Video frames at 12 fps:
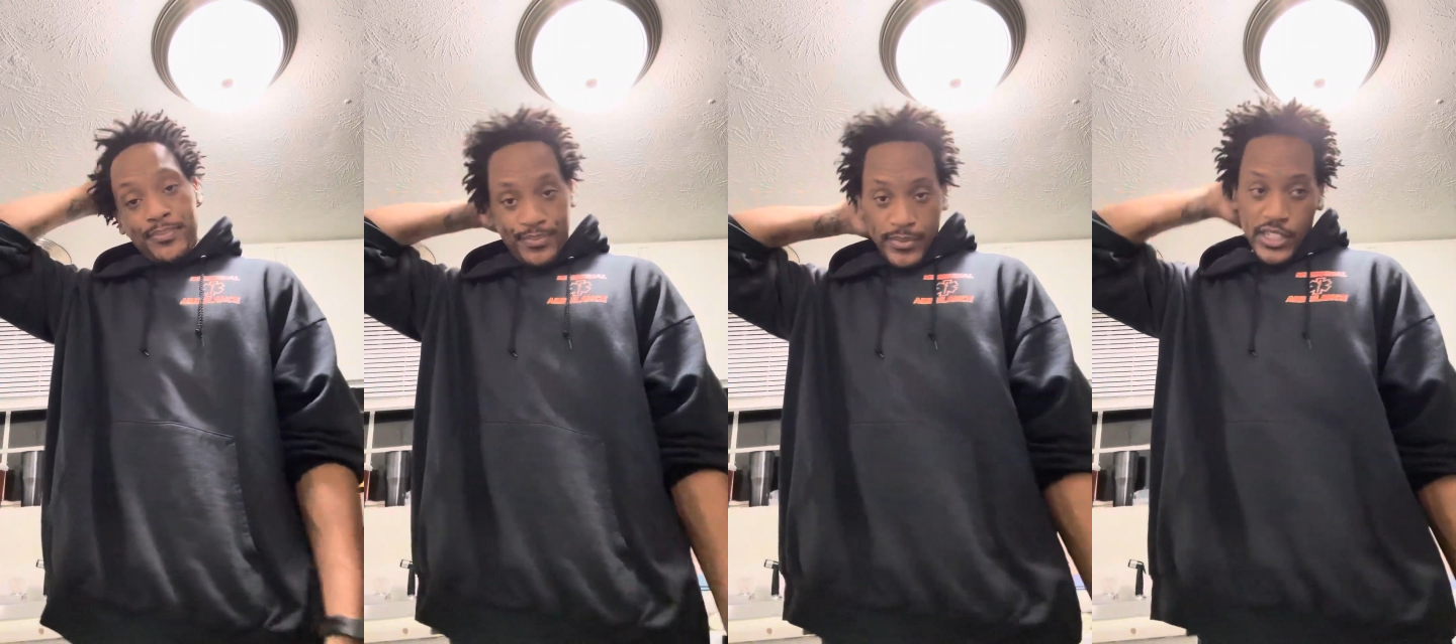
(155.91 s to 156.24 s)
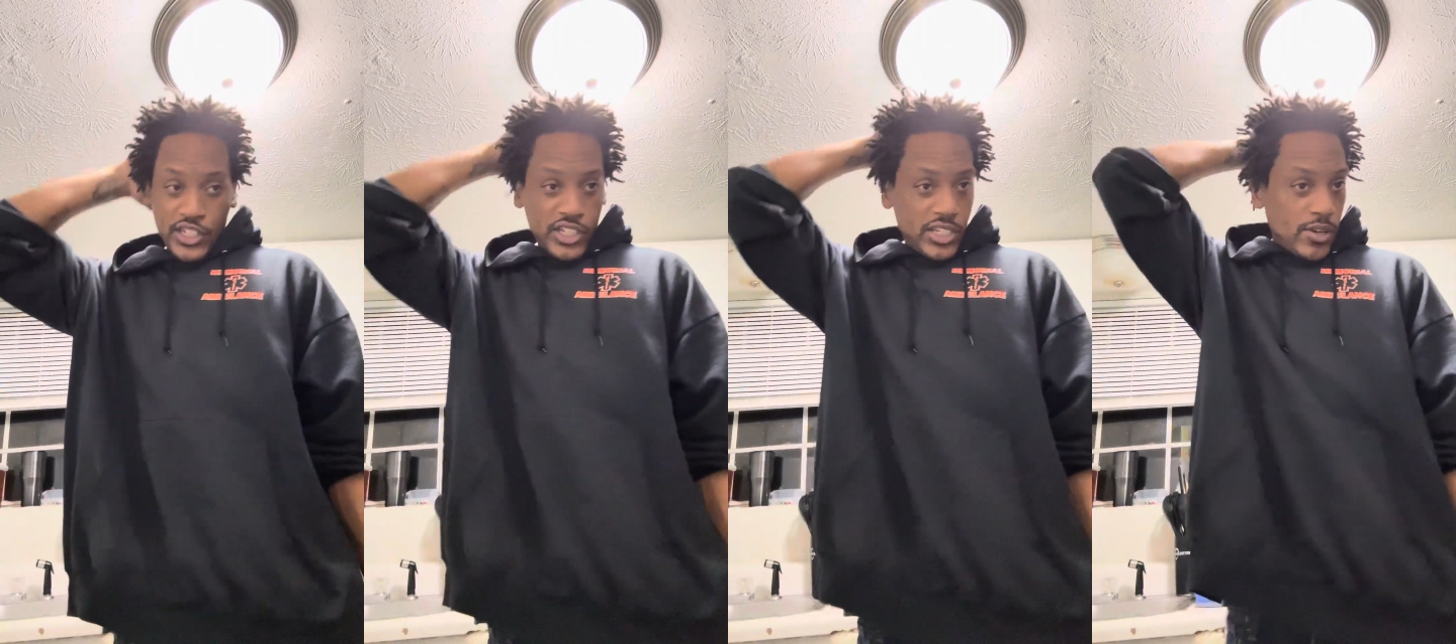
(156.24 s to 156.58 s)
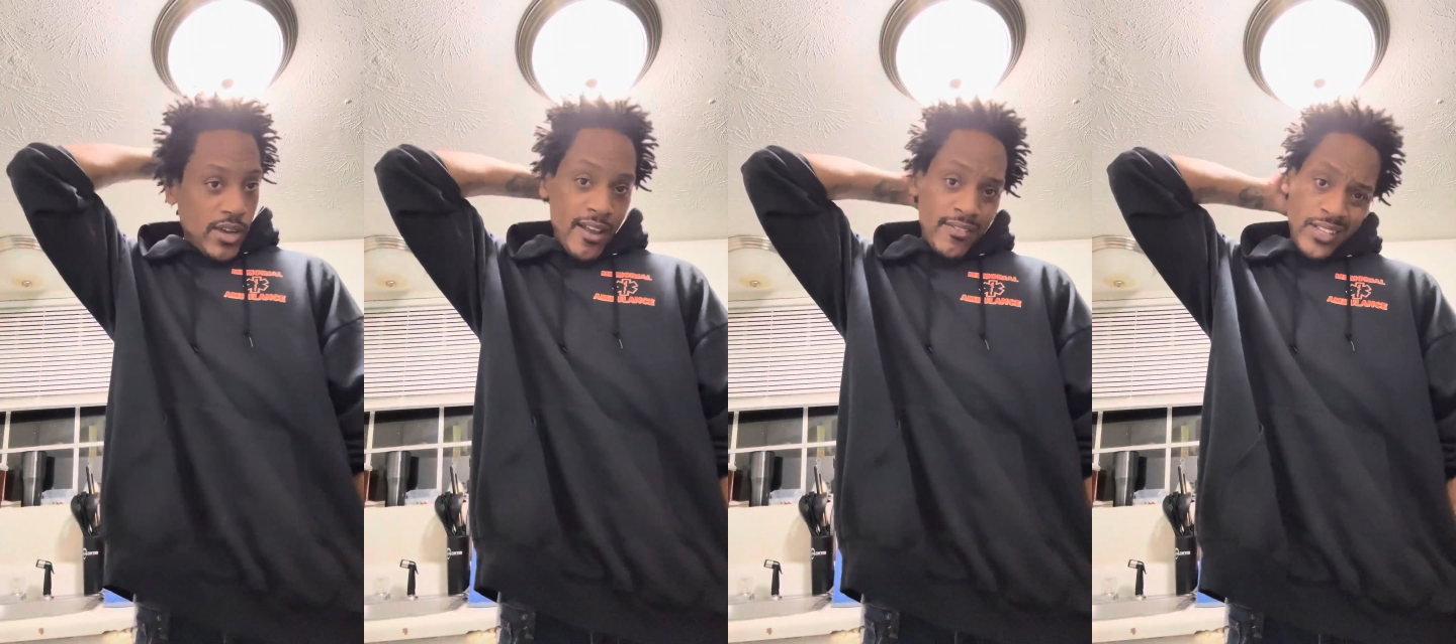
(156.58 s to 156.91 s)
They just don't
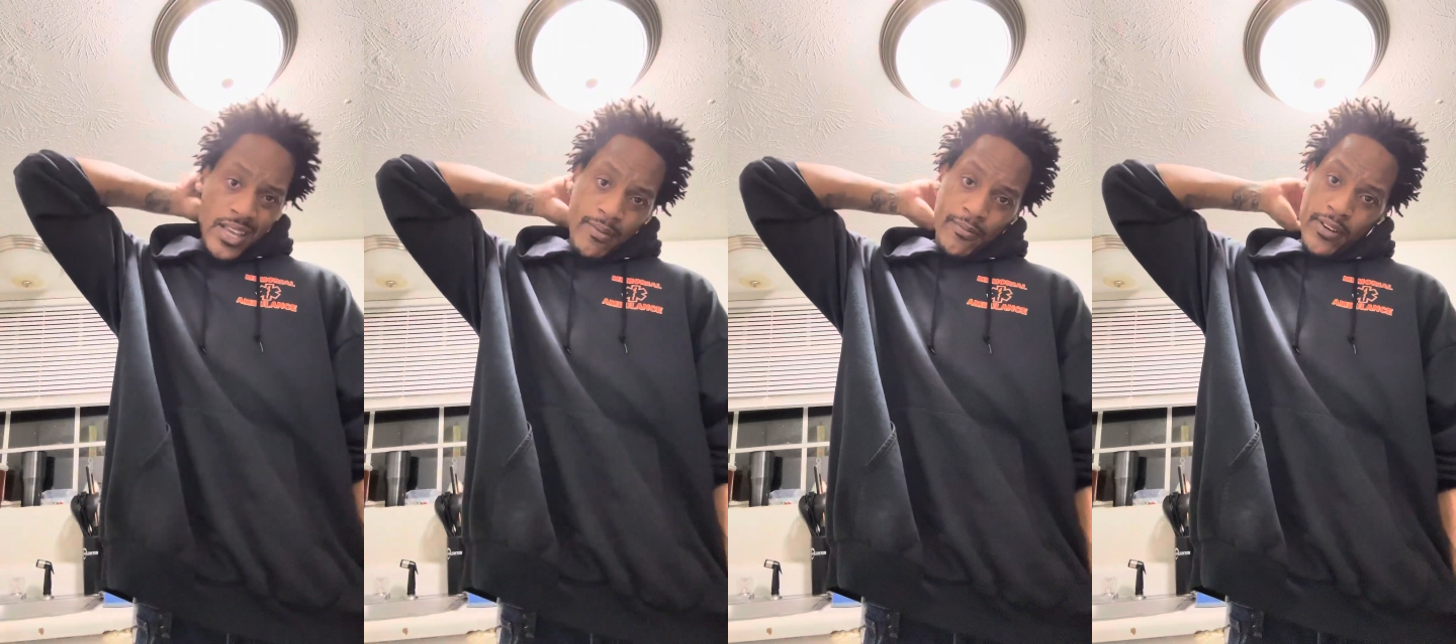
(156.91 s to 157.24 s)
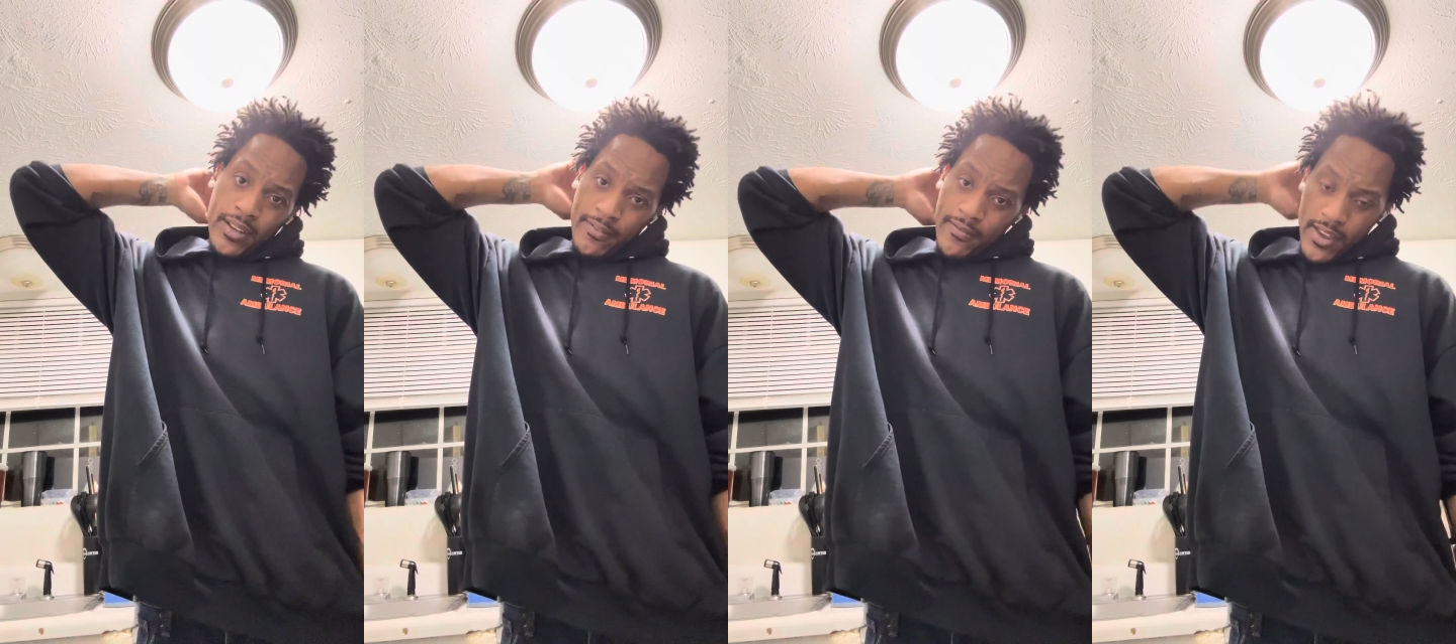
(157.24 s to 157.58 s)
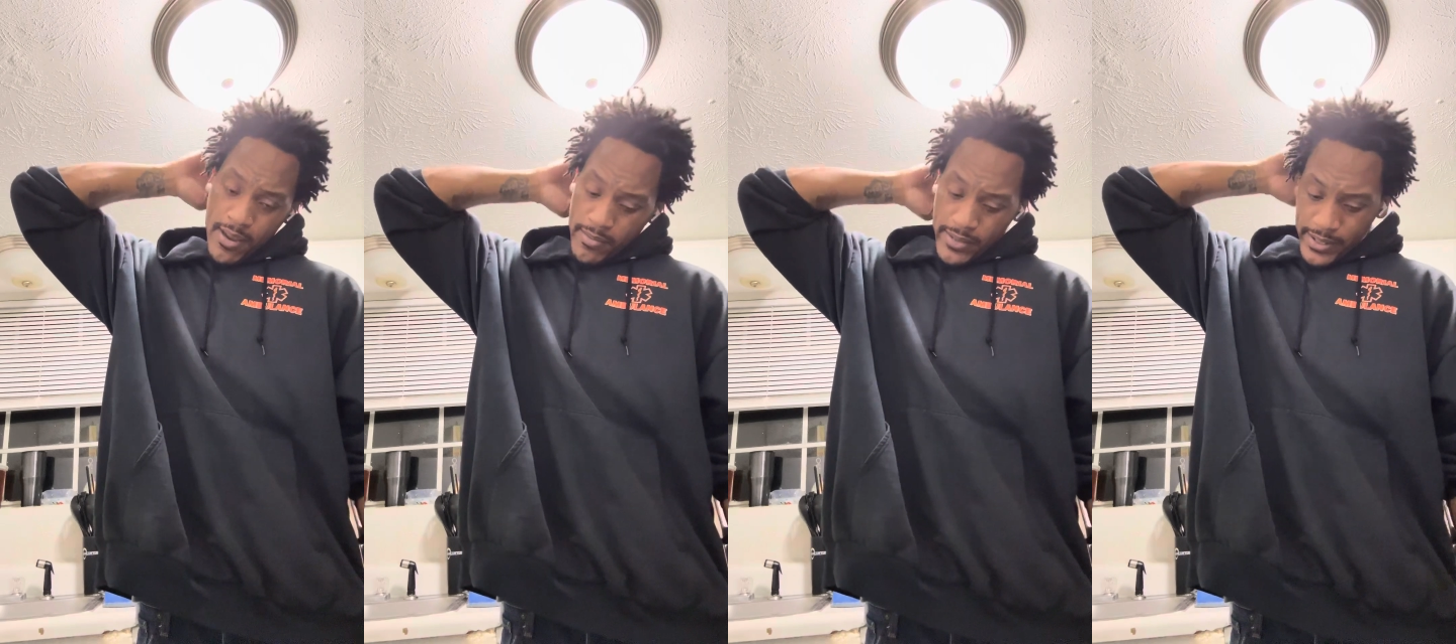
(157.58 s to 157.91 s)
have time for their
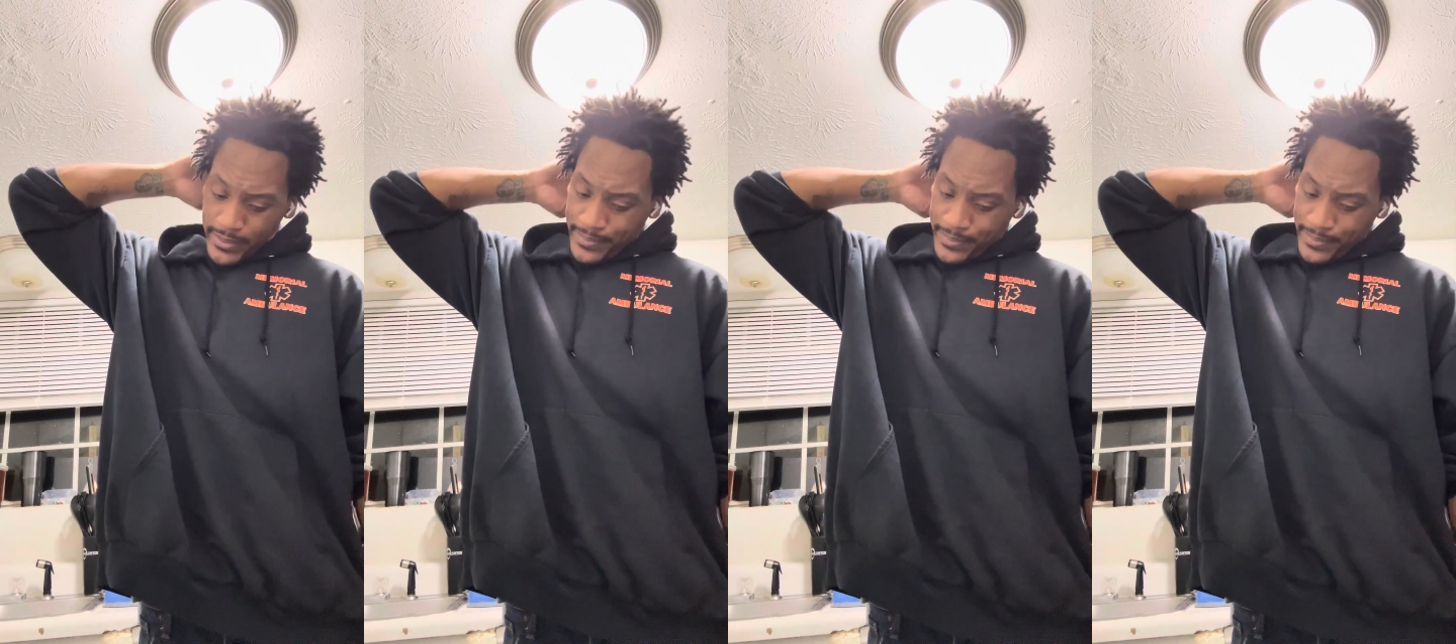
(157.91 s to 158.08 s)
family.